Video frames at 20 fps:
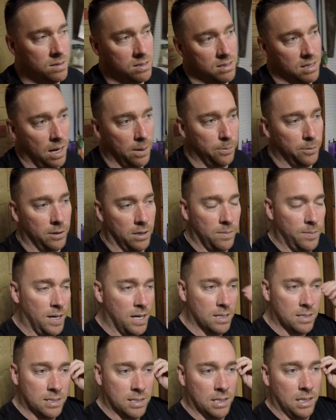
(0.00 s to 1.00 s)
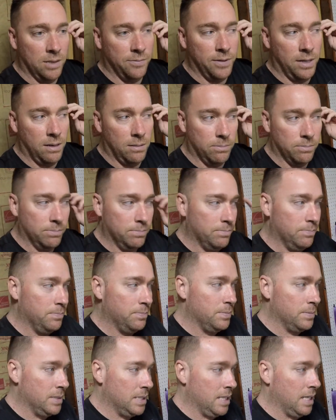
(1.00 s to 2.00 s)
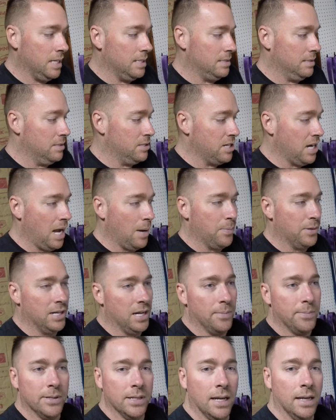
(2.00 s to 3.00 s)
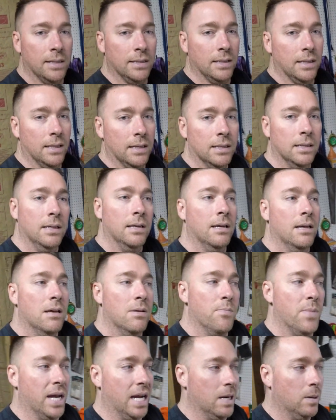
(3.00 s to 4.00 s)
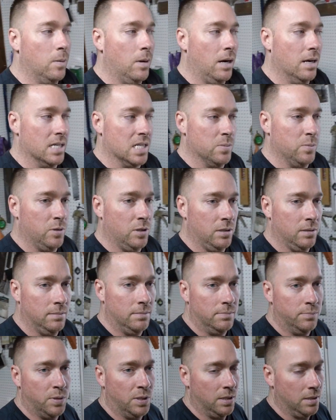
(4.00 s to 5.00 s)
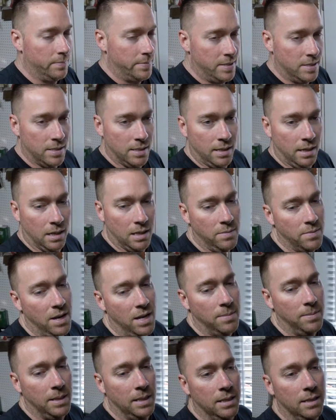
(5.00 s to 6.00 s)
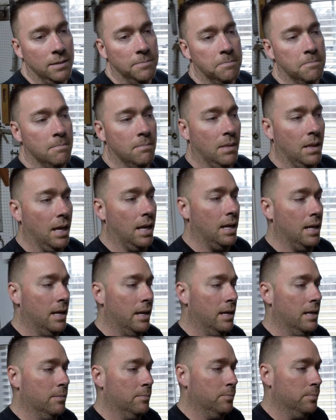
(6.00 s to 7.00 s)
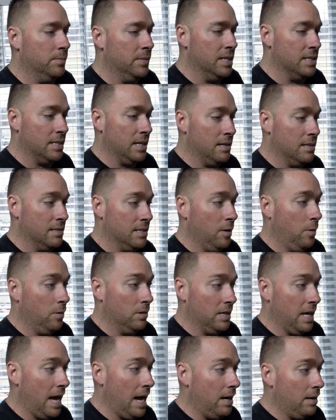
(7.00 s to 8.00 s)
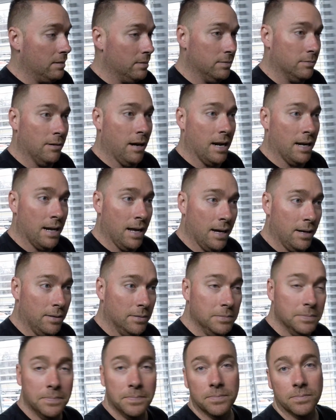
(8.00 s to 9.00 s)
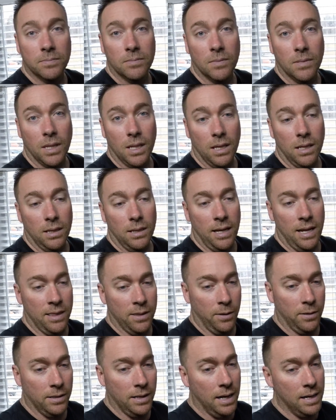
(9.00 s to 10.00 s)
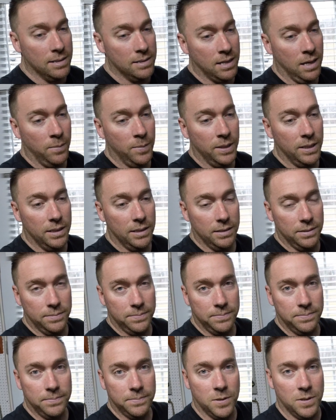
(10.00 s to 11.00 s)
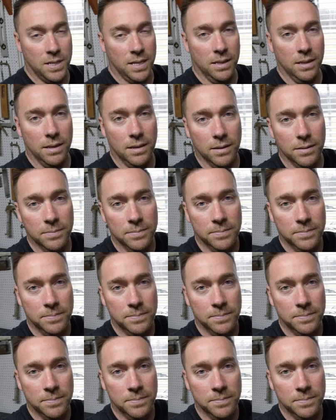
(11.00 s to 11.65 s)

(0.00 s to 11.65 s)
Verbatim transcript: separately all by itself. I'll cut and chop it up and editing, make it watchable, put a little music on it maybe. And this thing is going out right now. E thirty-nine is coming in. See you later.